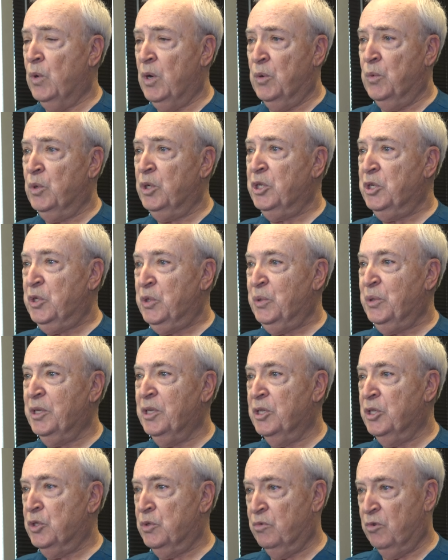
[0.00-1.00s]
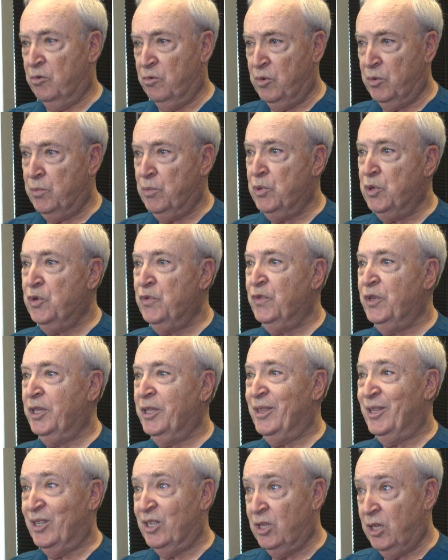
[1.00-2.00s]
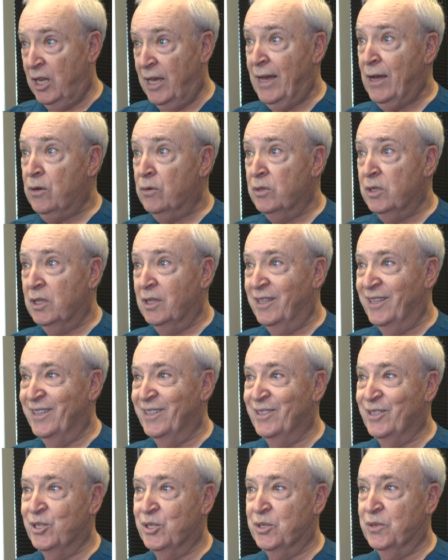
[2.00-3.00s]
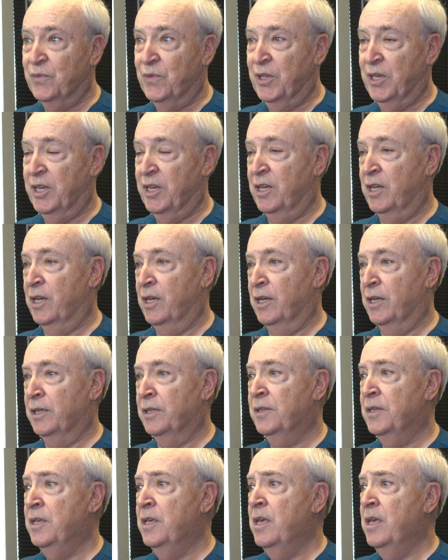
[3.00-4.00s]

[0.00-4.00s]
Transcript: what we're doing is we're removing the cloudy lens of the eye,